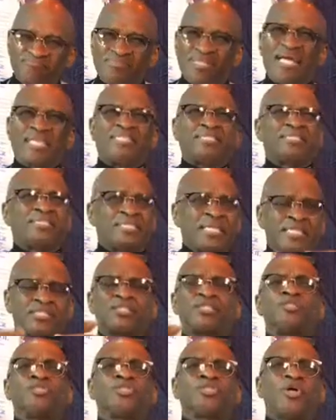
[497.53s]
that's
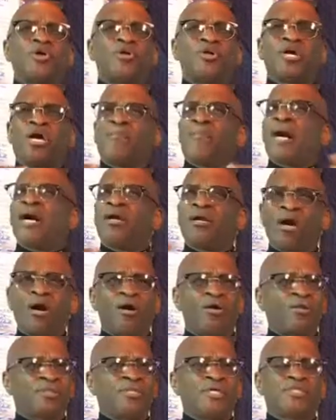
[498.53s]
disconcerting about
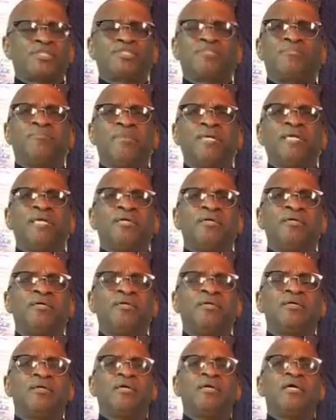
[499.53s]
all of this to me
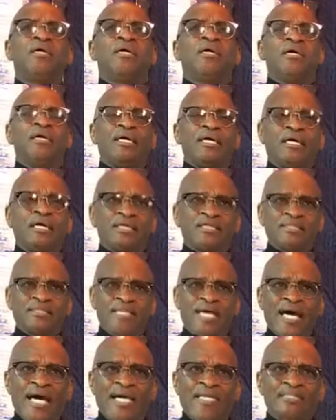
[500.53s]
is
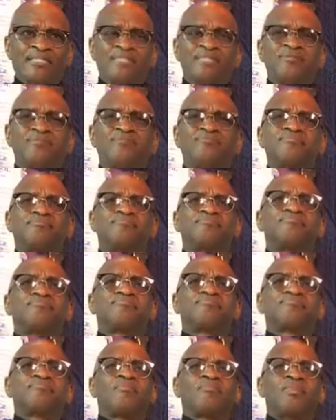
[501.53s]
that
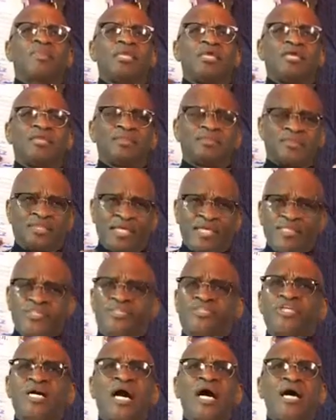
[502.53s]

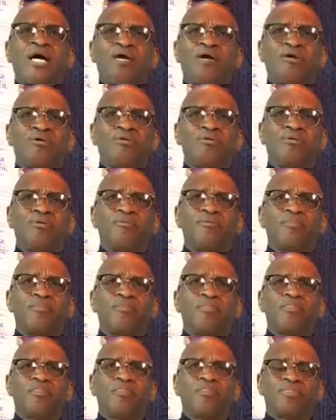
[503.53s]
this child,
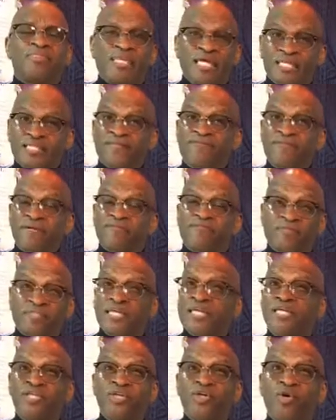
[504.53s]
this
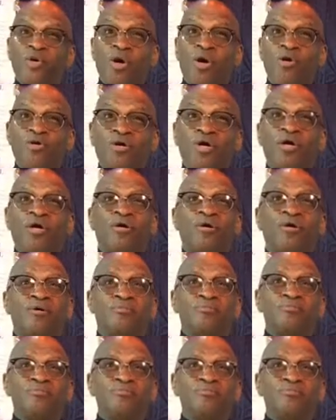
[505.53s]
15-year-old girl